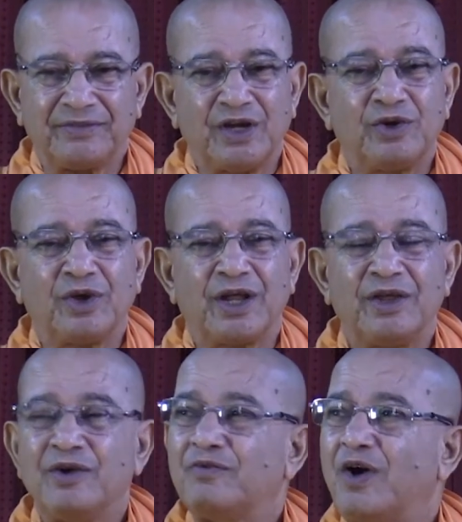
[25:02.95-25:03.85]
They
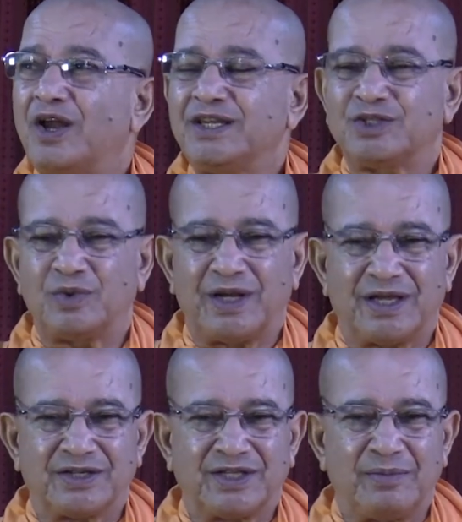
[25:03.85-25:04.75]
are forest
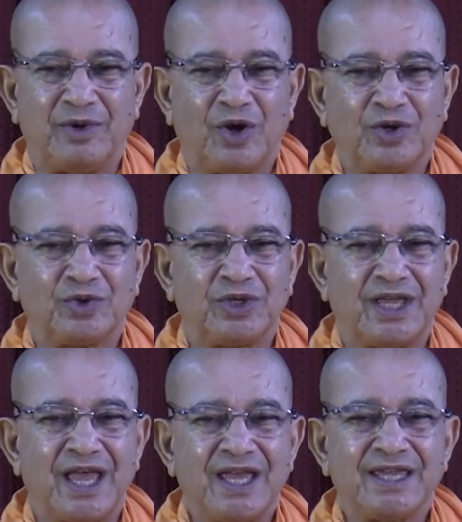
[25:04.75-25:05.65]
dwellers. They belong to
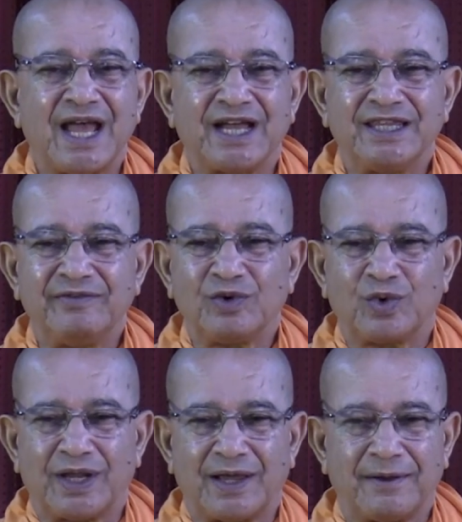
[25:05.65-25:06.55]
the Yadava
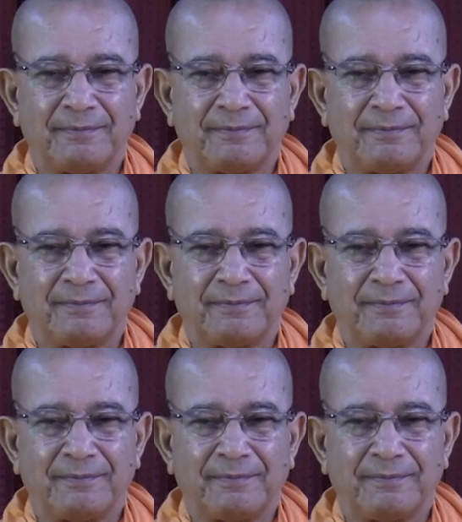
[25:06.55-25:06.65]
Kula.